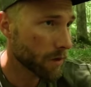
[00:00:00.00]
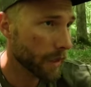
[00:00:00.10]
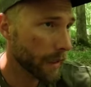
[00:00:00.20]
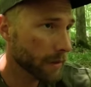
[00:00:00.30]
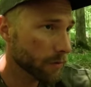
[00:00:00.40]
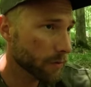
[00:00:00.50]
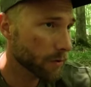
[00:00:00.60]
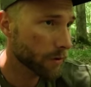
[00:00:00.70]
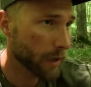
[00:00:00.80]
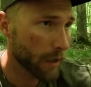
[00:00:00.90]
I guess what
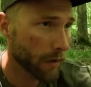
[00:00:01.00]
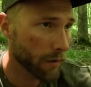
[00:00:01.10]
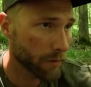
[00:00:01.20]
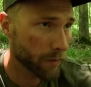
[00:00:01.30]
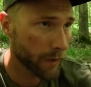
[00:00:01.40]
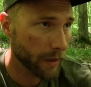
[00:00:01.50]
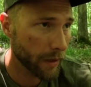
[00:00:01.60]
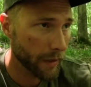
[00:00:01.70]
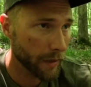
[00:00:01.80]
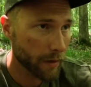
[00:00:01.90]
you'd call, this would be
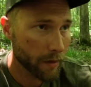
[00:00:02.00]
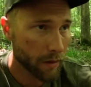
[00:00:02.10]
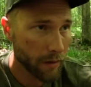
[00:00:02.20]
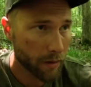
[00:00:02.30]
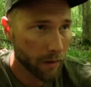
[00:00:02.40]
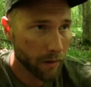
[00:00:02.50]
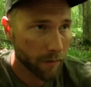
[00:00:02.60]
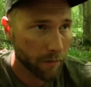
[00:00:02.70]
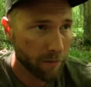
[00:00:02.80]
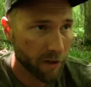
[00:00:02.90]
a
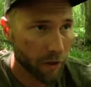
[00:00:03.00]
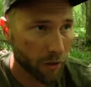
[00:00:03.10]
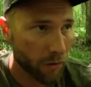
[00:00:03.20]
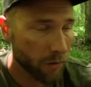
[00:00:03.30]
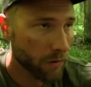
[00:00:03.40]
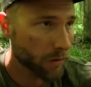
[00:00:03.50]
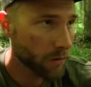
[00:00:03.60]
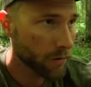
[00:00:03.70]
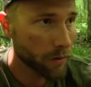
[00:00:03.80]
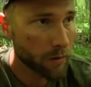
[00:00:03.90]
funnel
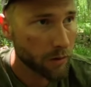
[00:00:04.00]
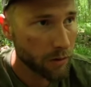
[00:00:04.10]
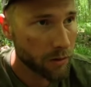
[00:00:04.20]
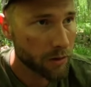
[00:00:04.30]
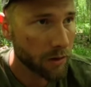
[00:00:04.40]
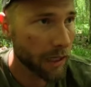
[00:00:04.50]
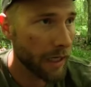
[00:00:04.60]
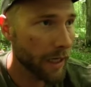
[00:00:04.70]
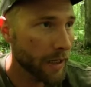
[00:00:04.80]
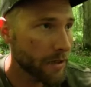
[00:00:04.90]

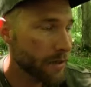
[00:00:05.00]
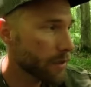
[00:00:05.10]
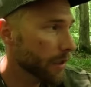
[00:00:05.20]
slash,